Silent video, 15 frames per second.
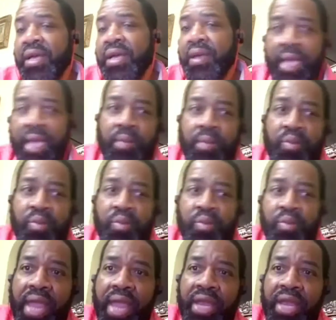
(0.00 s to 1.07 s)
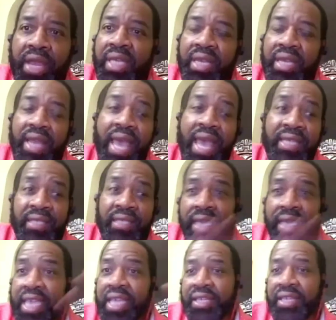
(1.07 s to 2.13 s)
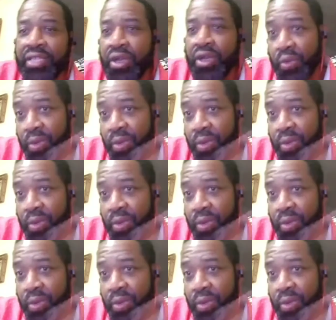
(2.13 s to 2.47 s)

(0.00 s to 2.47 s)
and the brain uses it as a ketone.